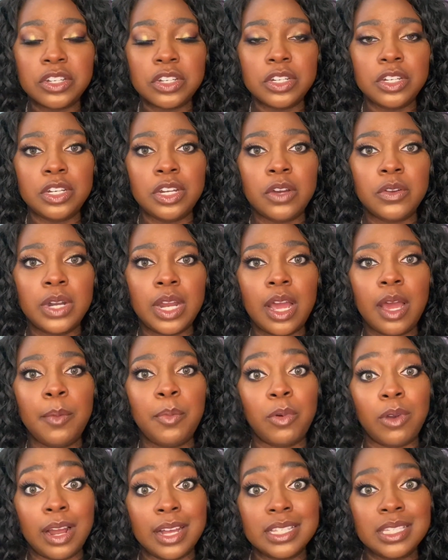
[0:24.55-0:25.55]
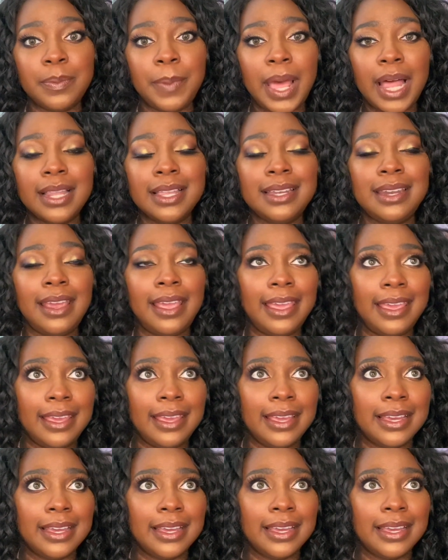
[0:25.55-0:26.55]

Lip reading: Denona bronze palette and